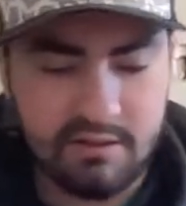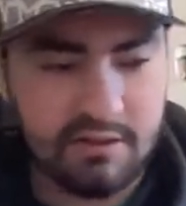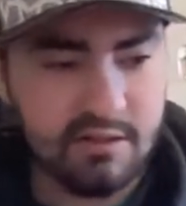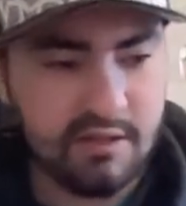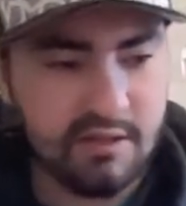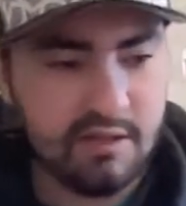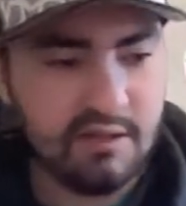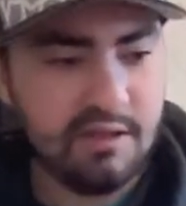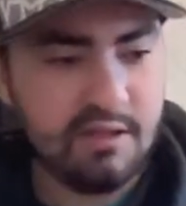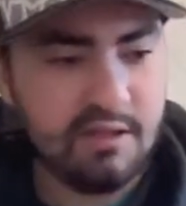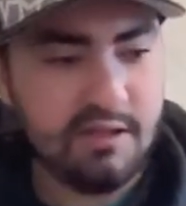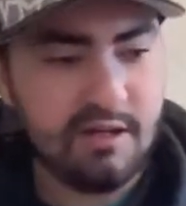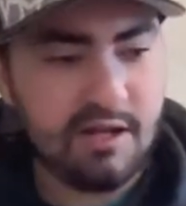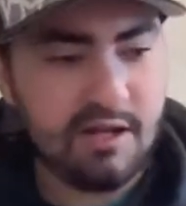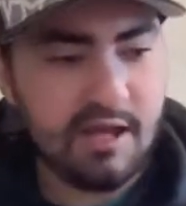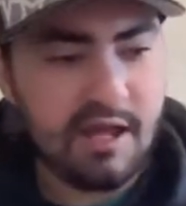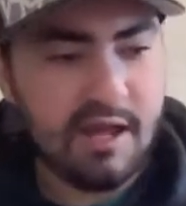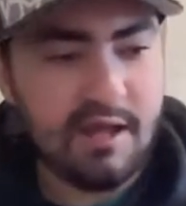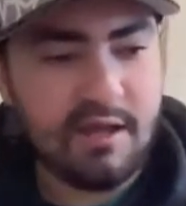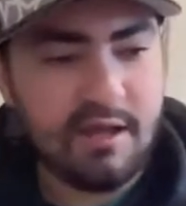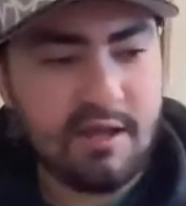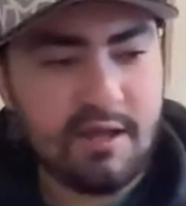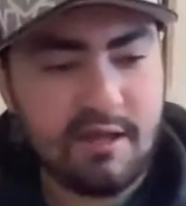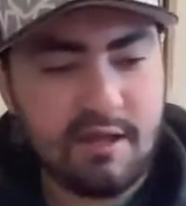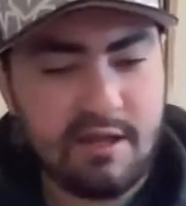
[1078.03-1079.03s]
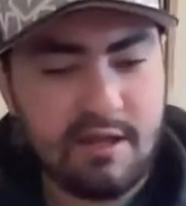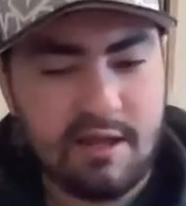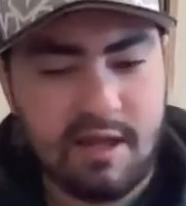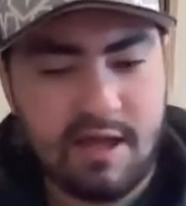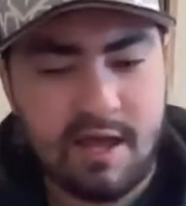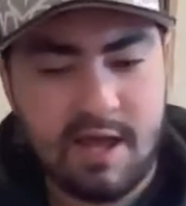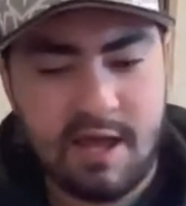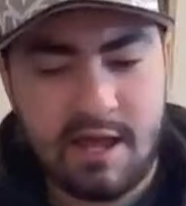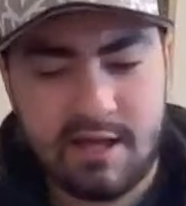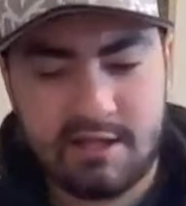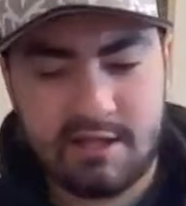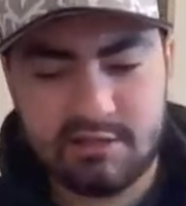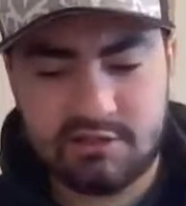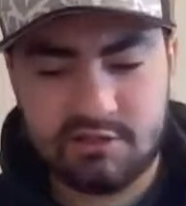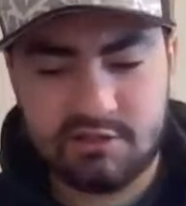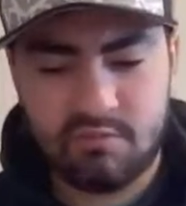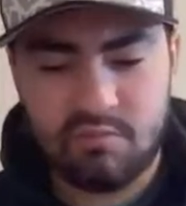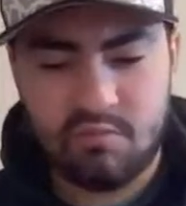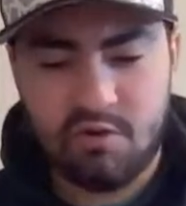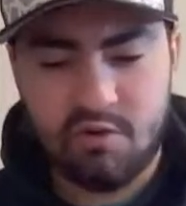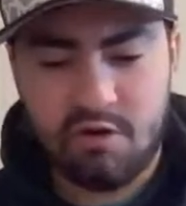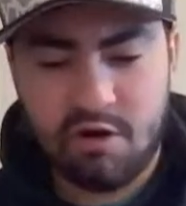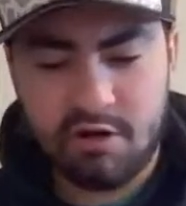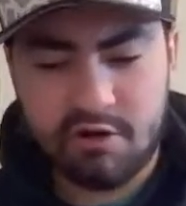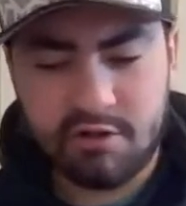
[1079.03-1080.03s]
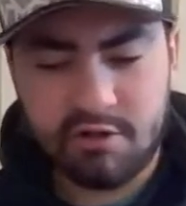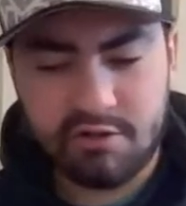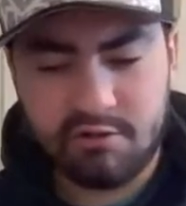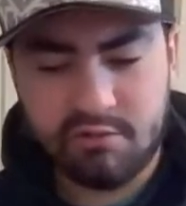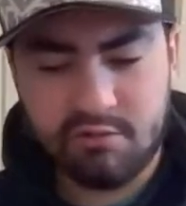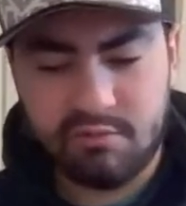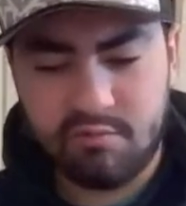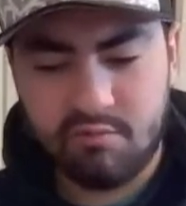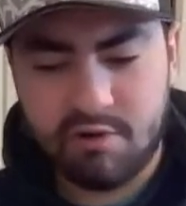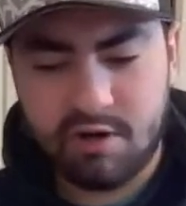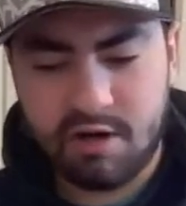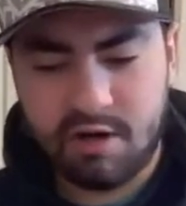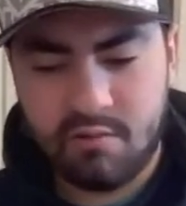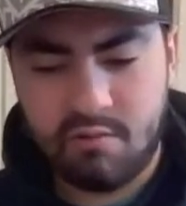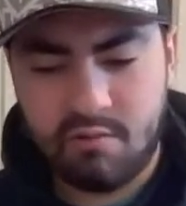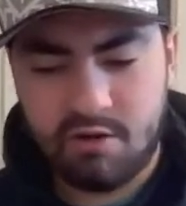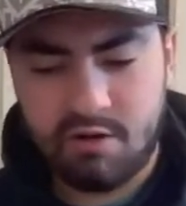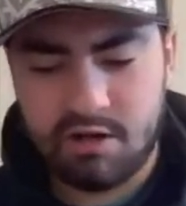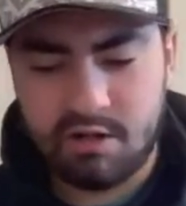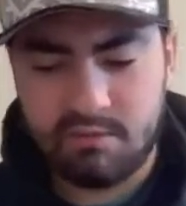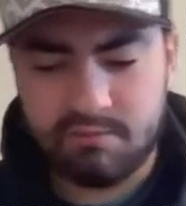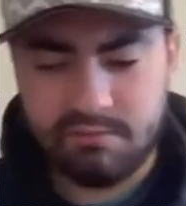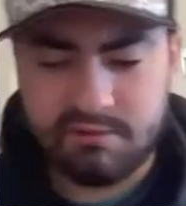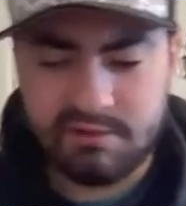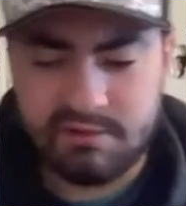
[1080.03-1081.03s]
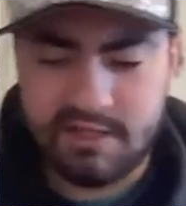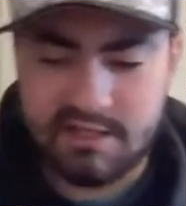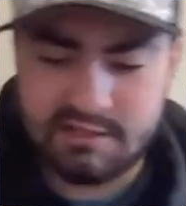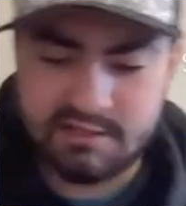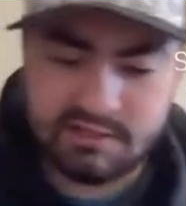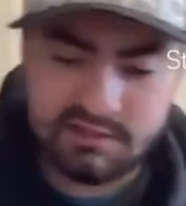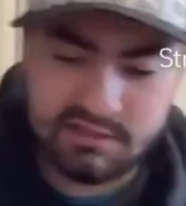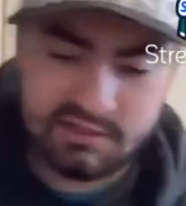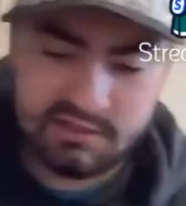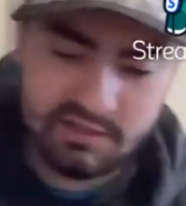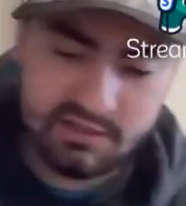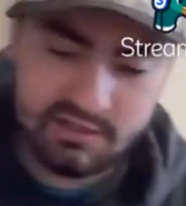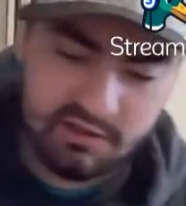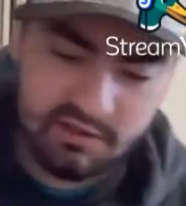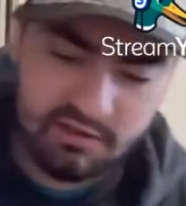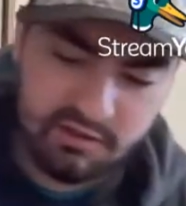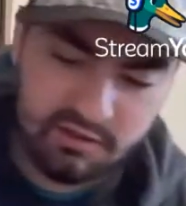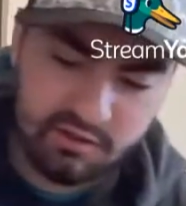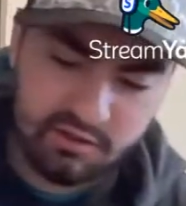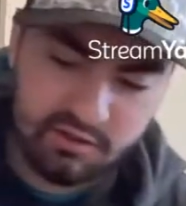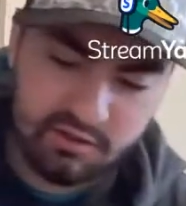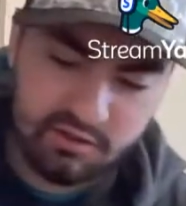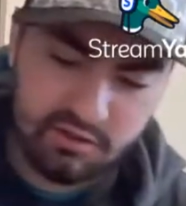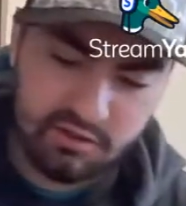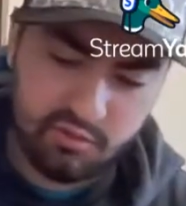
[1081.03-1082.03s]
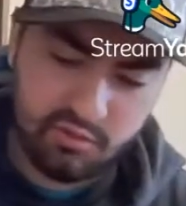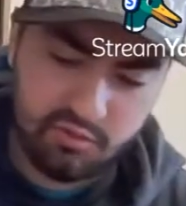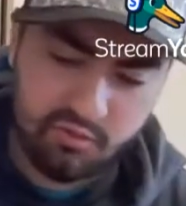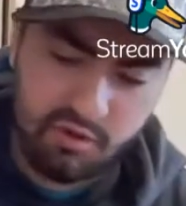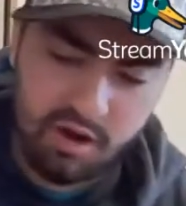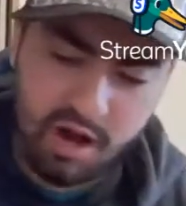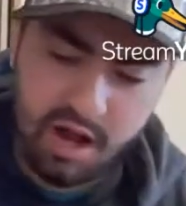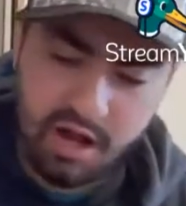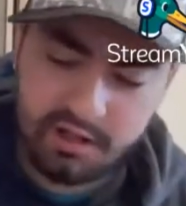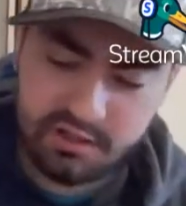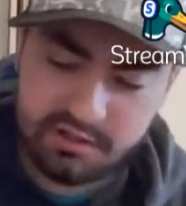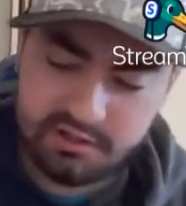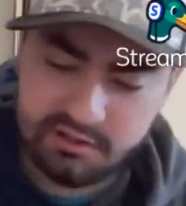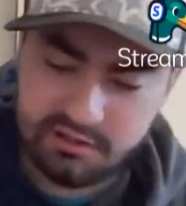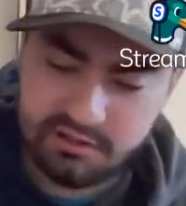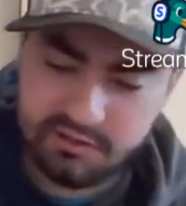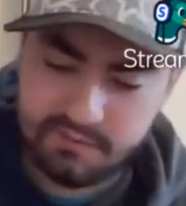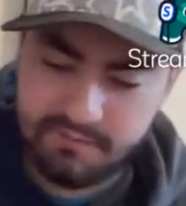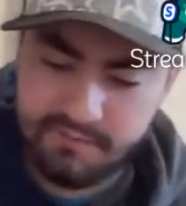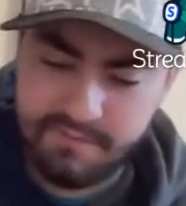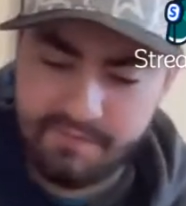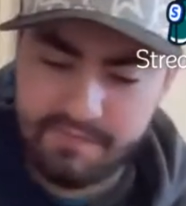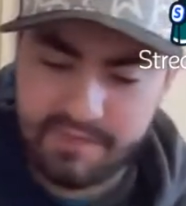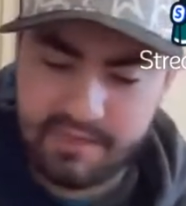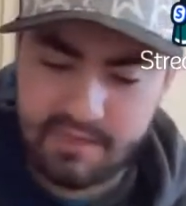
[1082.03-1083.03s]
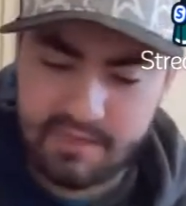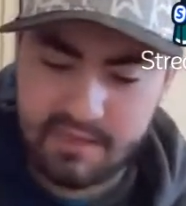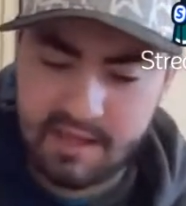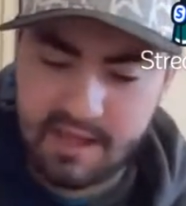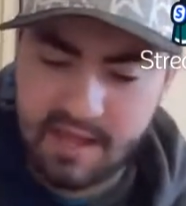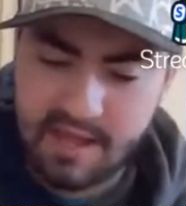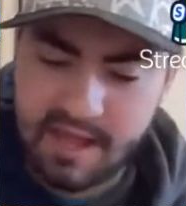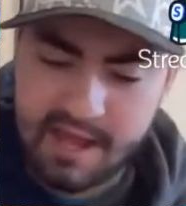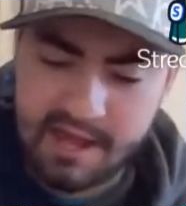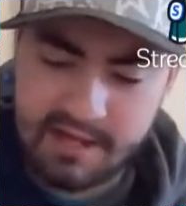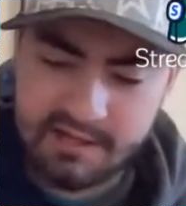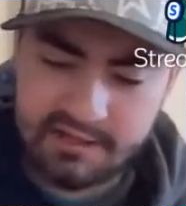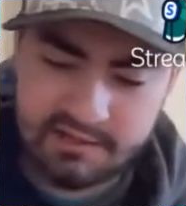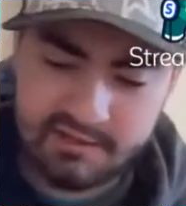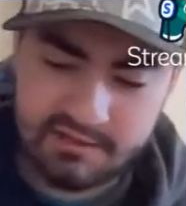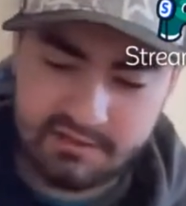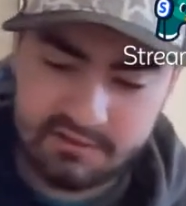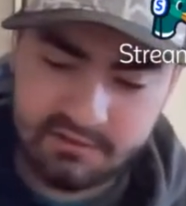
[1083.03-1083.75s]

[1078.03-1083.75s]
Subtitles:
And then add some water where I want to place the rocks at.